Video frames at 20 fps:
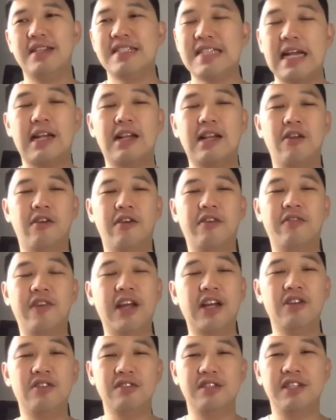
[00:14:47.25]
start
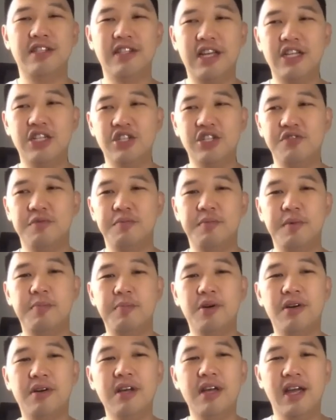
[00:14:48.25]
clarifying those intentions with
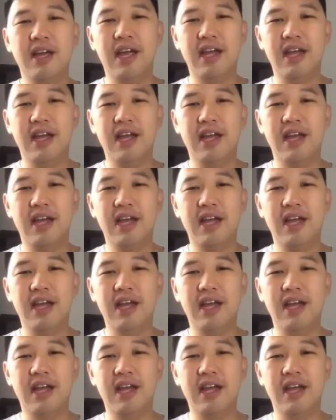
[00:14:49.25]
people.